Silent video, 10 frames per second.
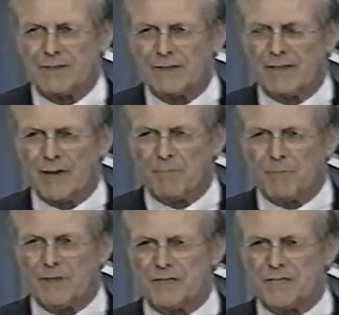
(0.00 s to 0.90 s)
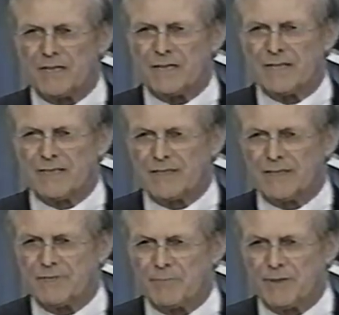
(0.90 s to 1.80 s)
The capabilities of the United
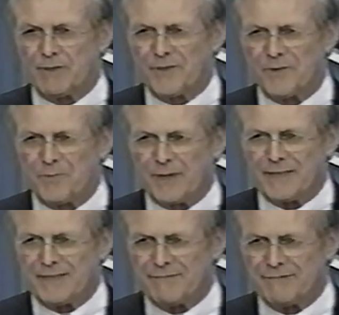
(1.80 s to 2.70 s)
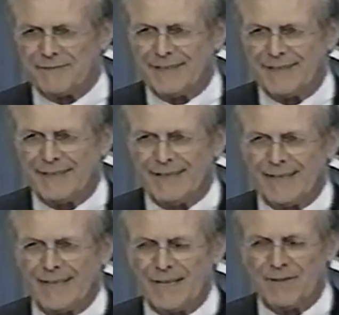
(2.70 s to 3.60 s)
States of America are quite different.
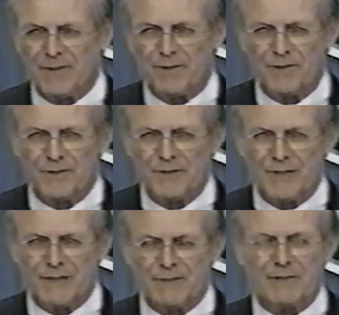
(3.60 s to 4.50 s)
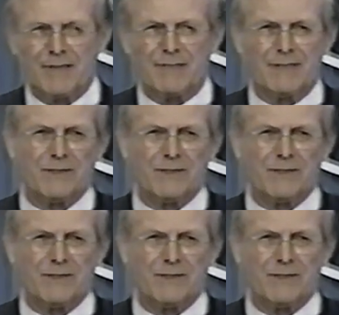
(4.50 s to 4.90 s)
I think that